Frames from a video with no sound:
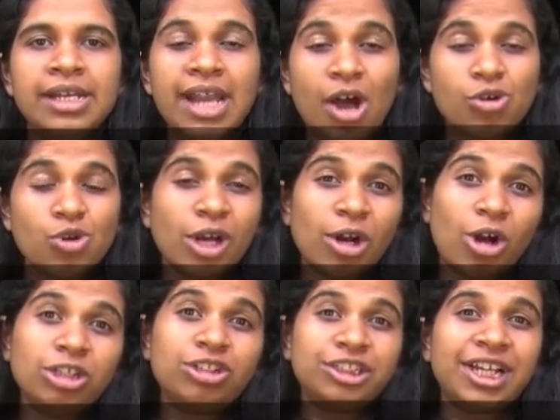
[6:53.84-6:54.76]
Now you can
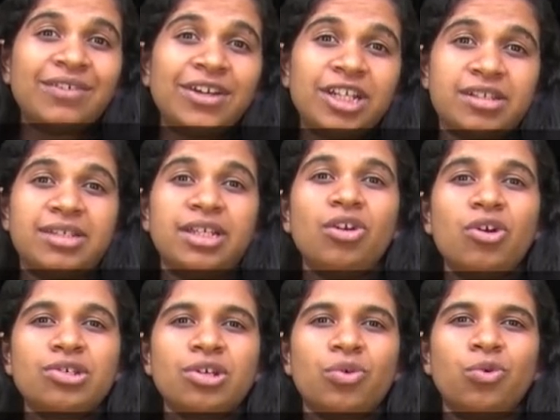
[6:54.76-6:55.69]
also check whether
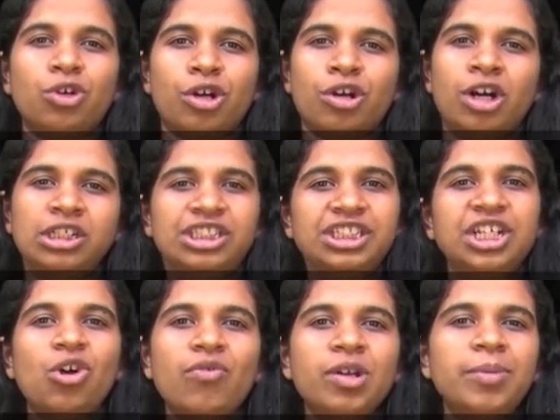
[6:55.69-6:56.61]
0 is a root or not.
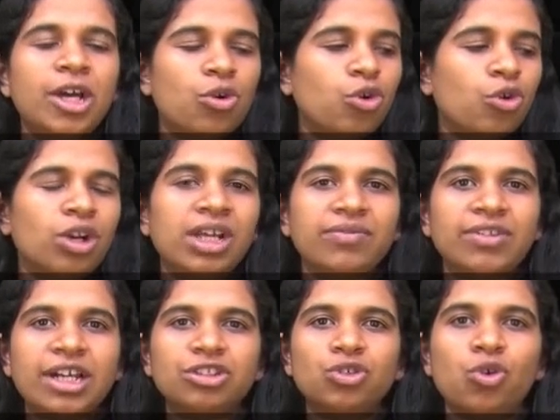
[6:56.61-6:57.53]
0 will be a root only if
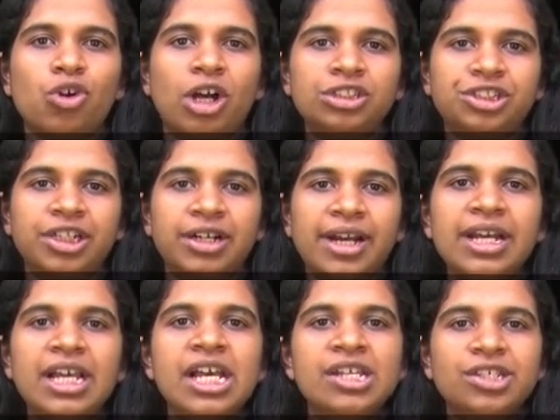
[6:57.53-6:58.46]
there is no constant,
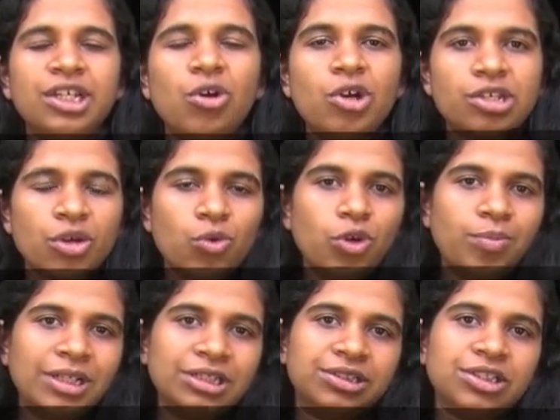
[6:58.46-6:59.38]
right? 0 is a
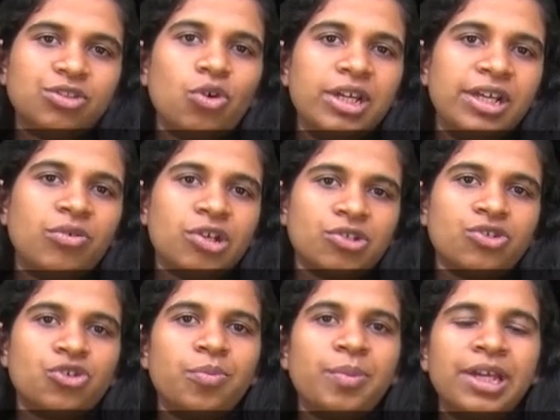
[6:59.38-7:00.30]
root means this whole
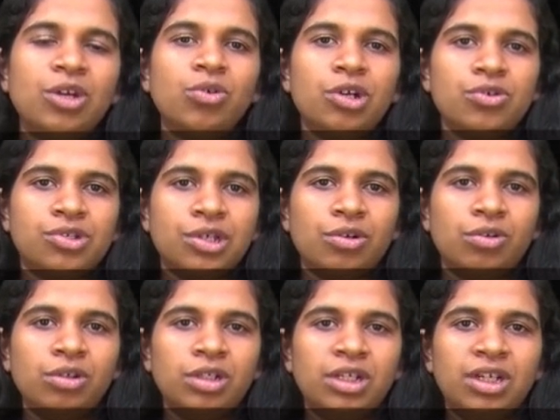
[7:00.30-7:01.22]
equation should be equal to
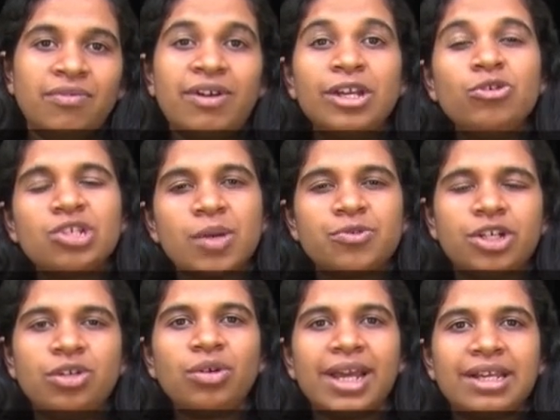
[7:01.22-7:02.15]
0 when you
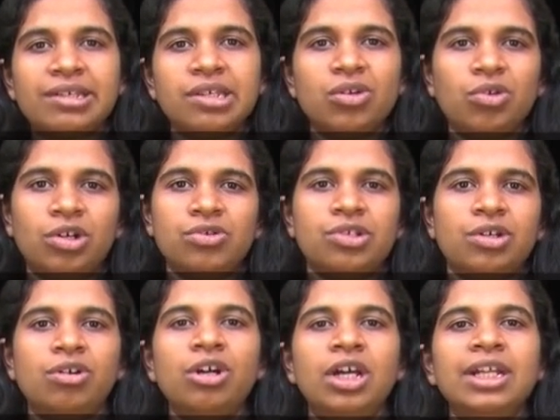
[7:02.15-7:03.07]
substitute x equal to 0.